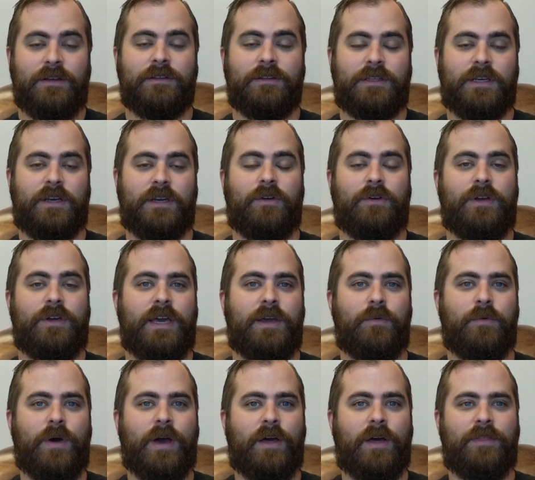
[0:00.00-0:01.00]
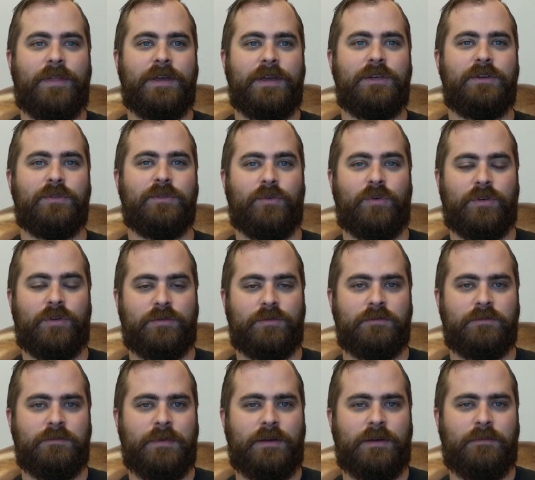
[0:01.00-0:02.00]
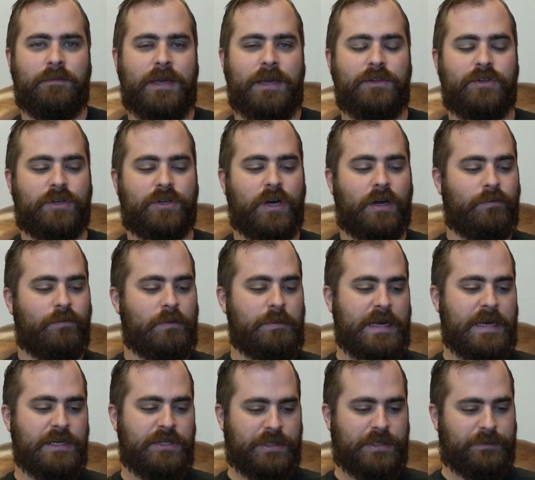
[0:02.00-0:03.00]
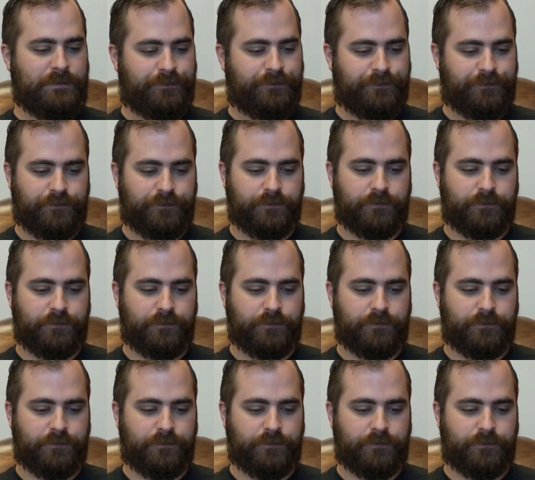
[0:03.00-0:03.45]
It's like, okay, wow, thank you, Lord. Major confirmation.